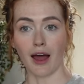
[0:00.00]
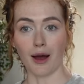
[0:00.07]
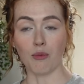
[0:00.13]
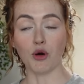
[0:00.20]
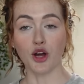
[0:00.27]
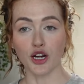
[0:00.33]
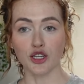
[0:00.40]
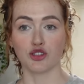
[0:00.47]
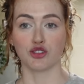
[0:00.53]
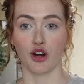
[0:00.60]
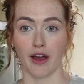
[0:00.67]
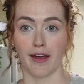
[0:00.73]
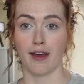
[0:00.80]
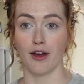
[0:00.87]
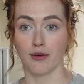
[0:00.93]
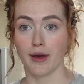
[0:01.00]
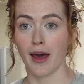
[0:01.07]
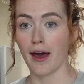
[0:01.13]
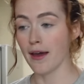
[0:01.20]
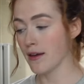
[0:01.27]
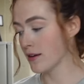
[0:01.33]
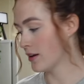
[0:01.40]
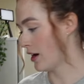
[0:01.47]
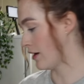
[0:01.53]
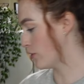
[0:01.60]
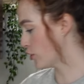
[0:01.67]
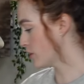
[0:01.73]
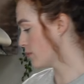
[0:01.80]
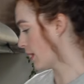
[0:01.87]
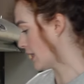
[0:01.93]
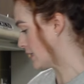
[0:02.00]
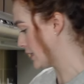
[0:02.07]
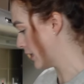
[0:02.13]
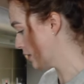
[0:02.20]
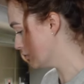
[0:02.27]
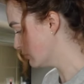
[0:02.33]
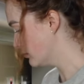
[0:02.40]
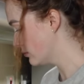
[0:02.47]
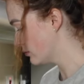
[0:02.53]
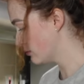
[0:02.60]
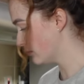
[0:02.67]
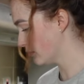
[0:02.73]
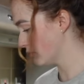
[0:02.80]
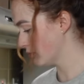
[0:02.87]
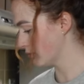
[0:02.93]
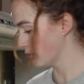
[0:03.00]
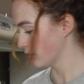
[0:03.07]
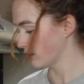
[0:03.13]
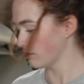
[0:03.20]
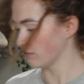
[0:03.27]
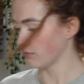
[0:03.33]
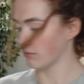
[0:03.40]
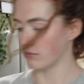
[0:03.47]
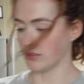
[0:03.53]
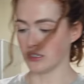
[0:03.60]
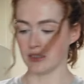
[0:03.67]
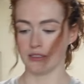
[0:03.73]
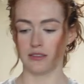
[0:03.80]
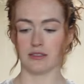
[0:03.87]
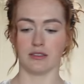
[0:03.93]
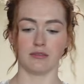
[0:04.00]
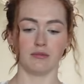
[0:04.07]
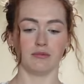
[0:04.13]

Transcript: And we're gonna try it, okay? I've already made it. This is